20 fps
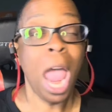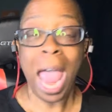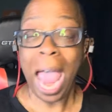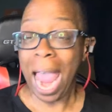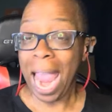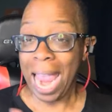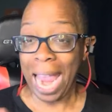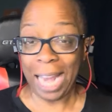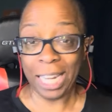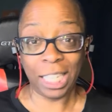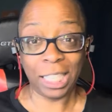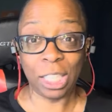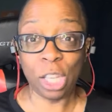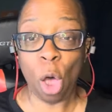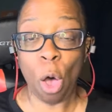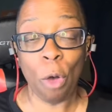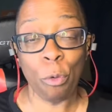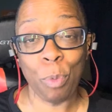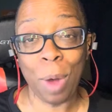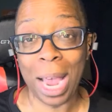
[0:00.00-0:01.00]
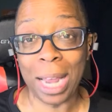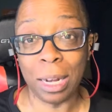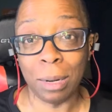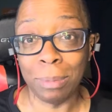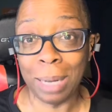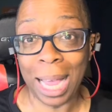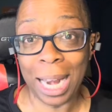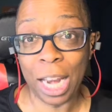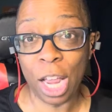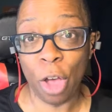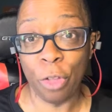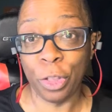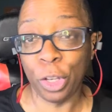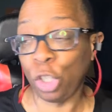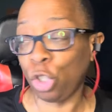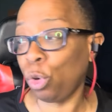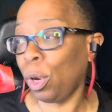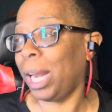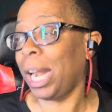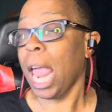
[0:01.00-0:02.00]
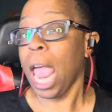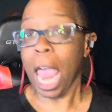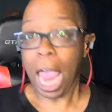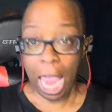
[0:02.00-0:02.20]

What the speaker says: And he just saw a random lady on the street.